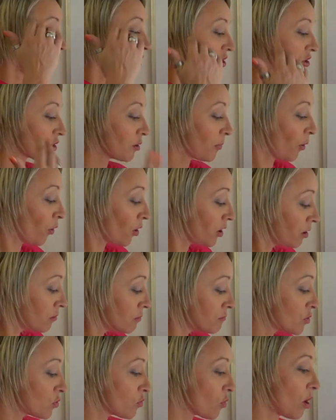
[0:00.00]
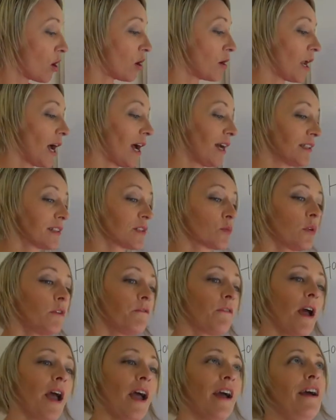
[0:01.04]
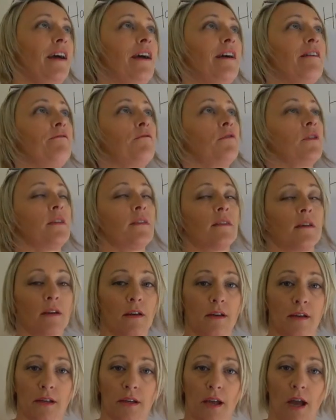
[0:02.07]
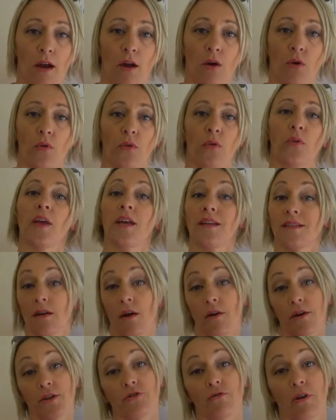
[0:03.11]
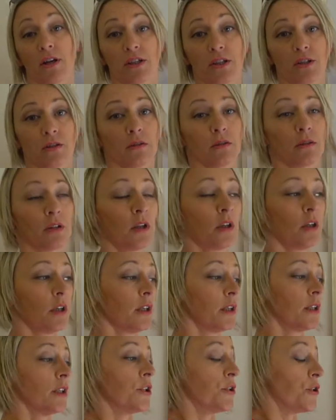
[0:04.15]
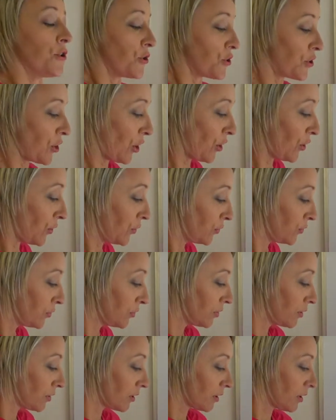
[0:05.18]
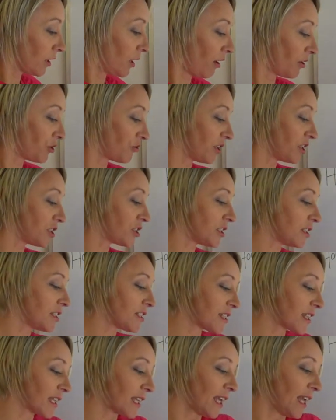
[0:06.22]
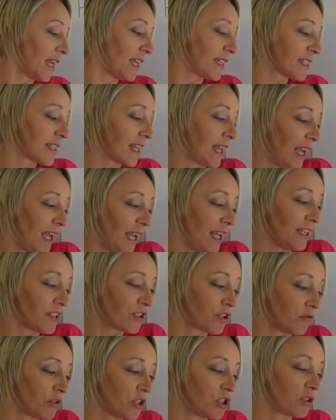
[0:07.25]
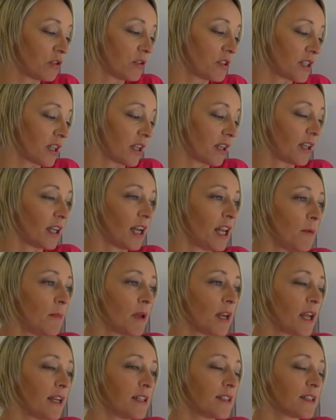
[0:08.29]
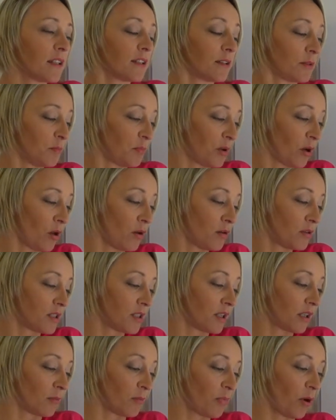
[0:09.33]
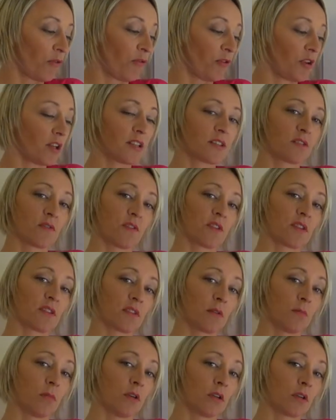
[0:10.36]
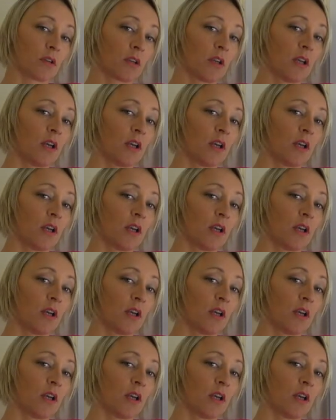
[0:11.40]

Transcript: So point number one, as with everything health, is hydration. So hydration is key to reducing and eliminating the bloating and puffiness of the stomach.